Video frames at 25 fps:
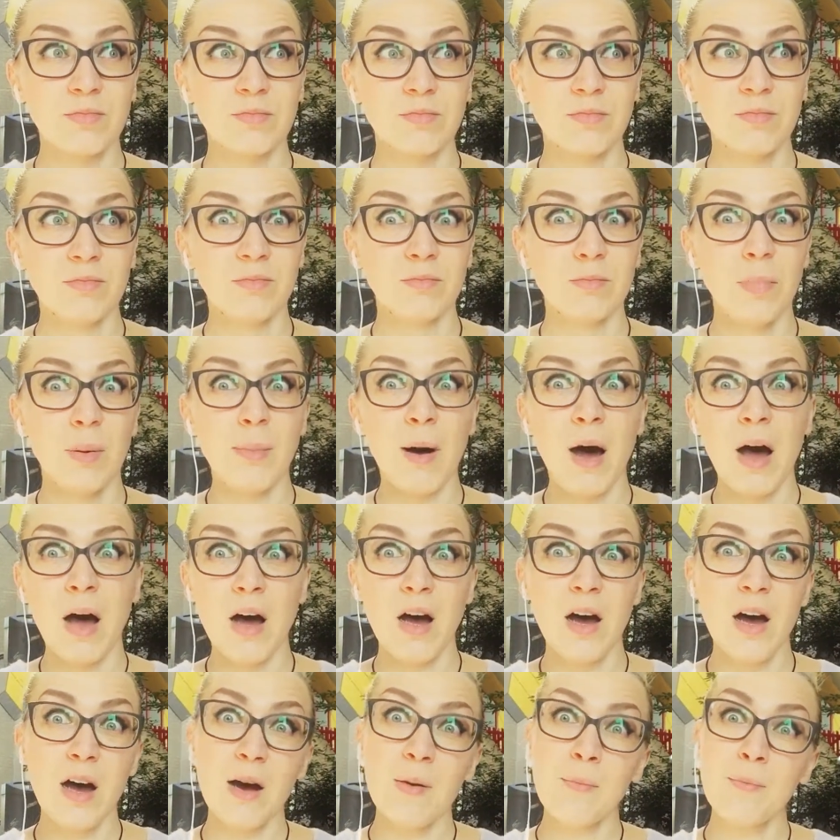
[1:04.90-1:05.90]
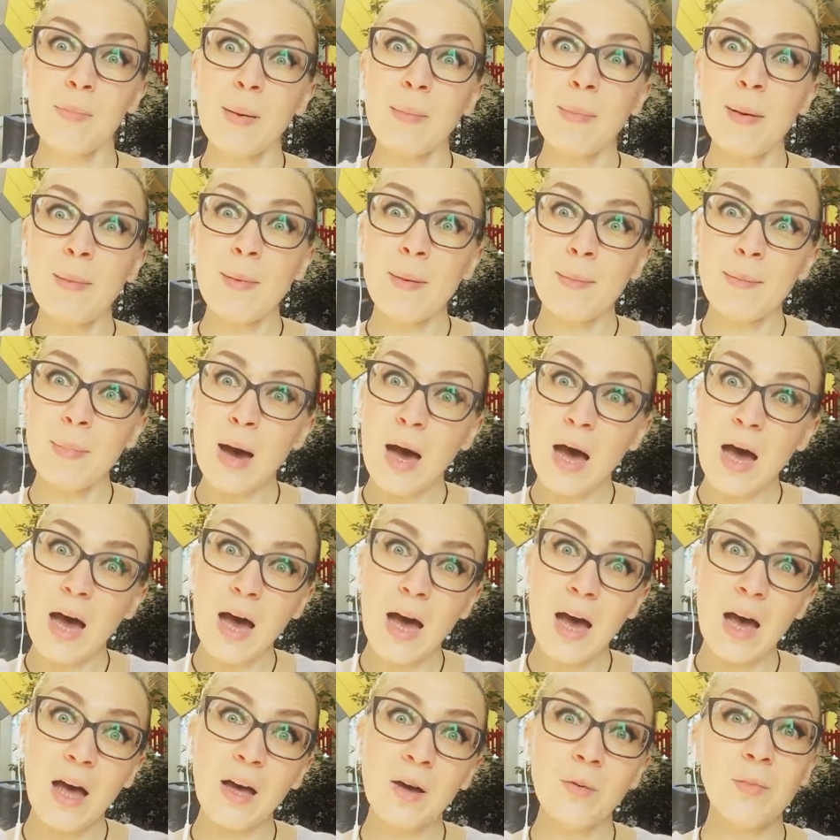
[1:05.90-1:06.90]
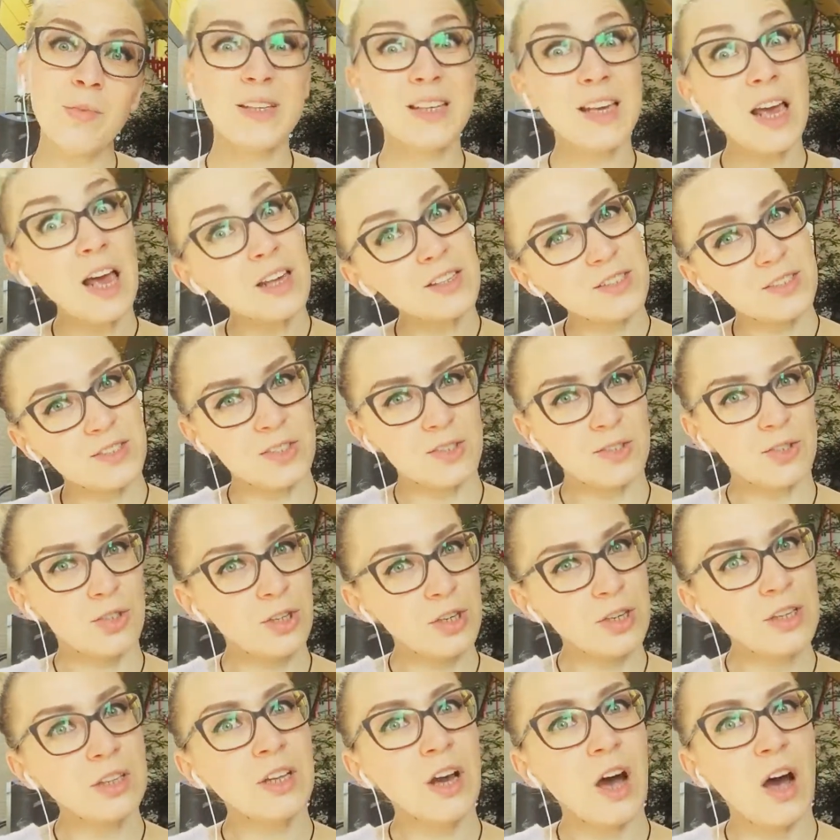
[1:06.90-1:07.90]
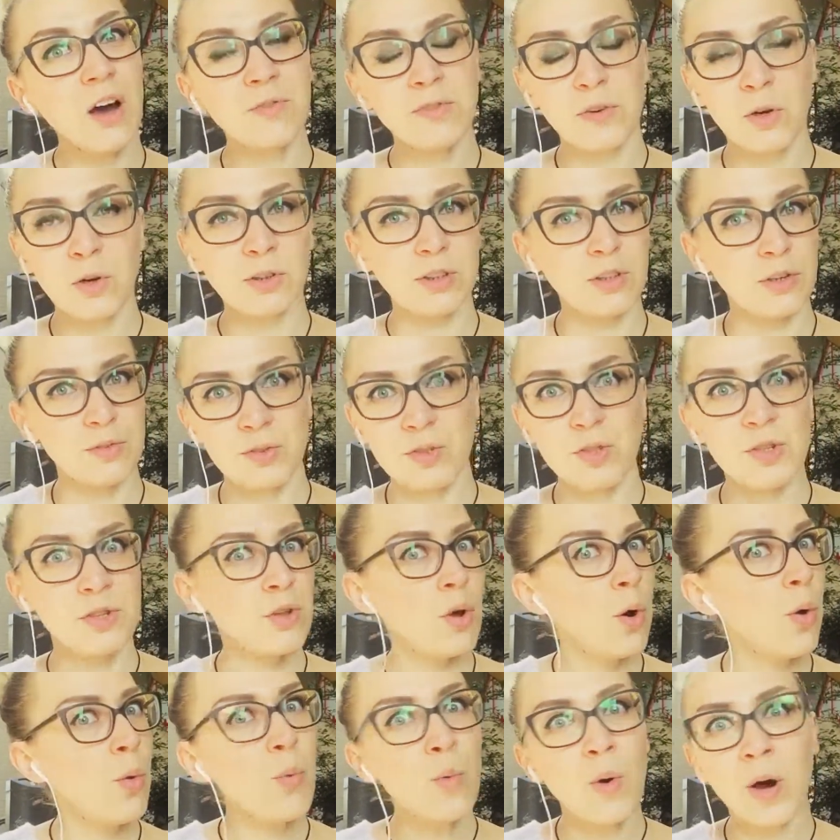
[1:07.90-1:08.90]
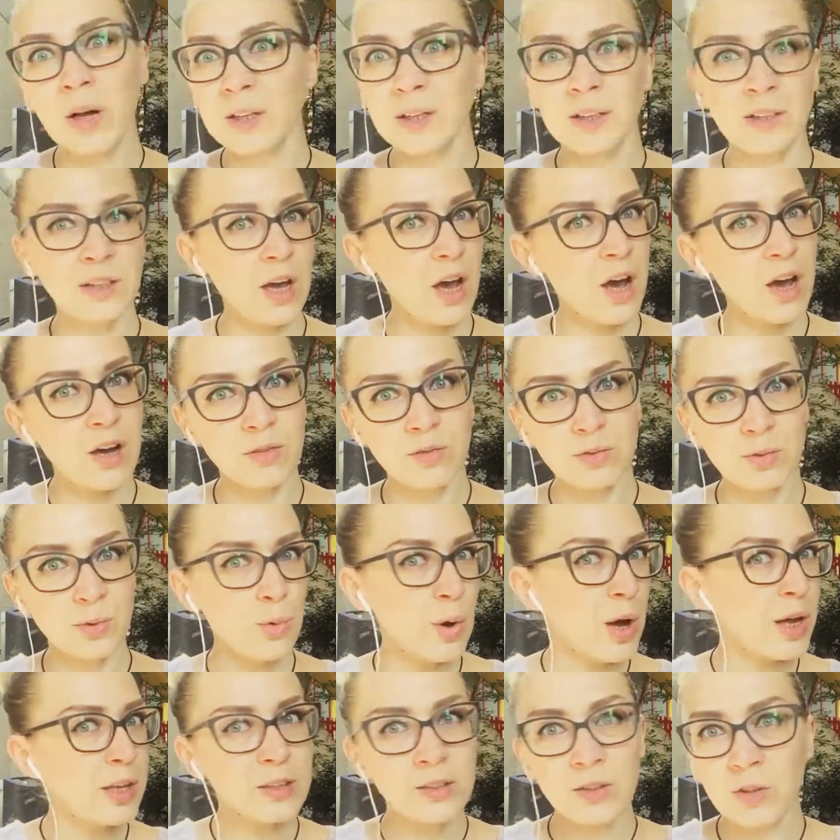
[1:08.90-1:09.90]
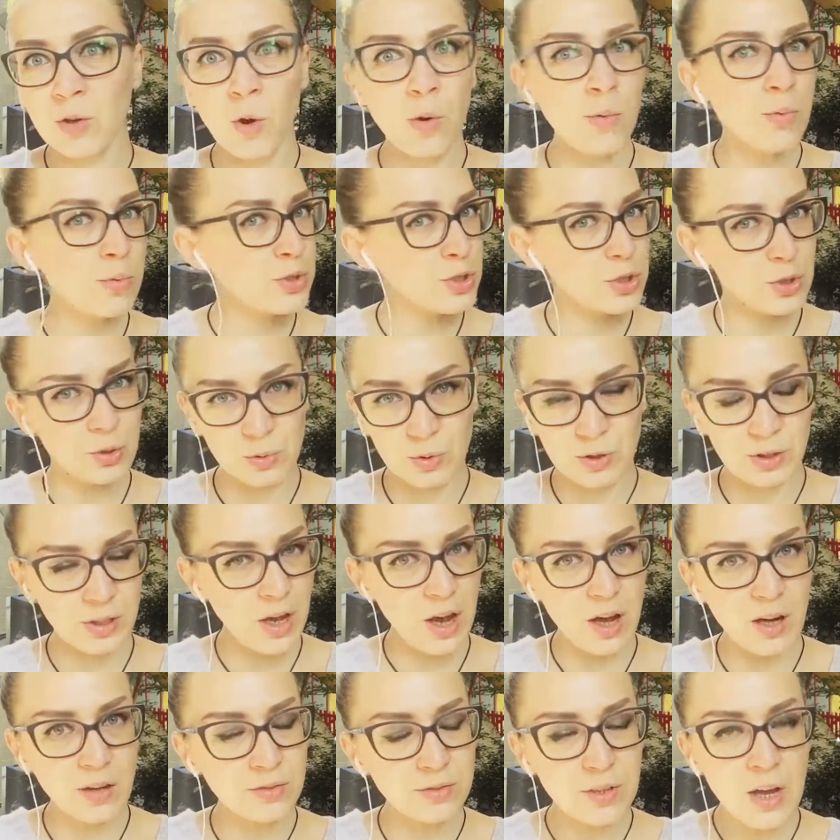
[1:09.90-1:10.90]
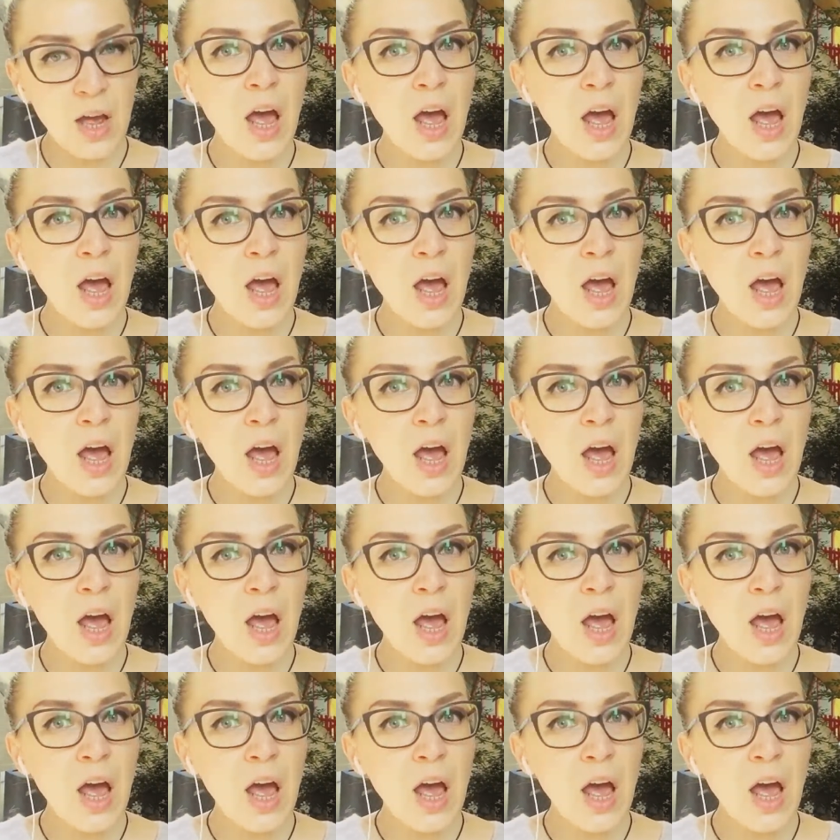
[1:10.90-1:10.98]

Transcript: Ba -bam, ba -ba -bam. Yes, three and a half octaves. No one and a half, one, no two and a half.